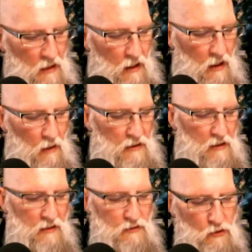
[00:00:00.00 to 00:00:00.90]

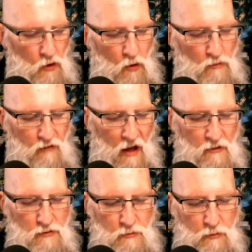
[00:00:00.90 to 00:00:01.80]
Align your own
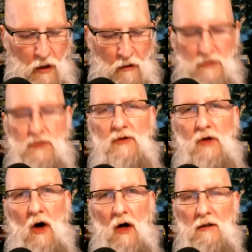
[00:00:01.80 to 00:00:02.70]
values and priorities with the
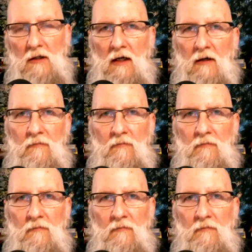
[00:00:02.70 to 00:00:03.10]
holiday.